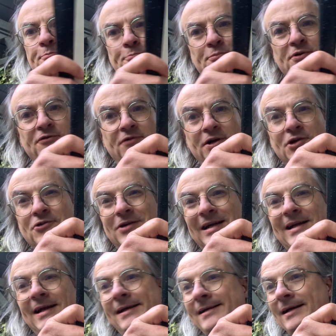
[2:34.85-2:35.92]
perfunctory
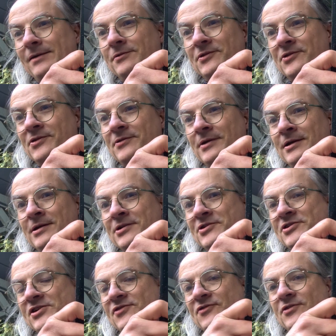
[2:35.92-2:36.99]
laid out,
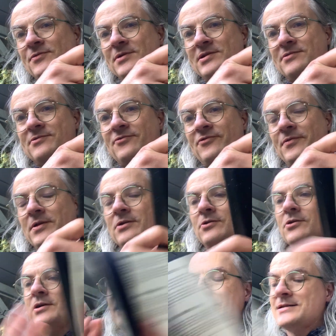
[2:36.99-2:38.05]
just from the from the
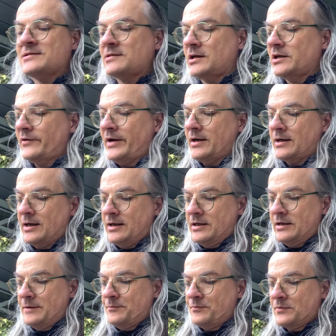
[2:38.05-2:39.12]
look and style of it.
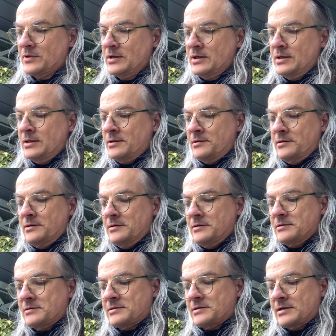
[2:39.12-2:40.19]
Um,
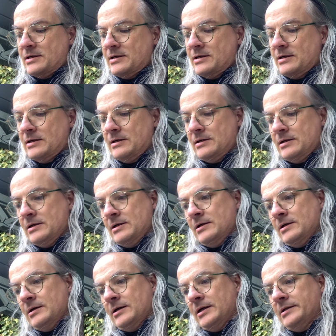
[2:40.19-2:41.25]
but, uh,
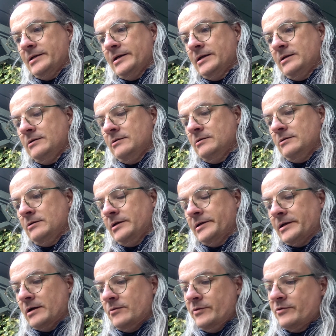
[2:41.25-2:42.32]
and then you
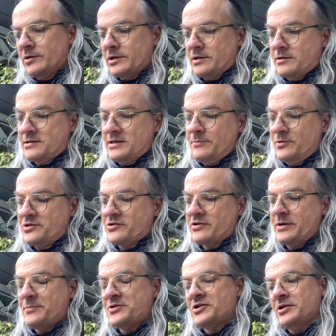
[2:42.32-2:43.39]
know we've got simple
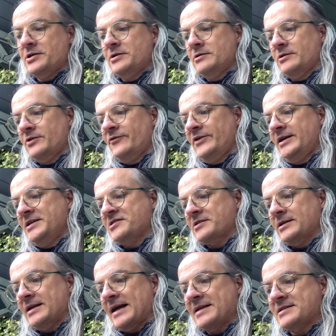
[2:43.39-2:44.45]
description, the village, the
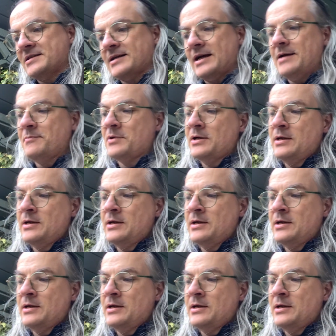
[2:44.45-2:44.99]
landscape,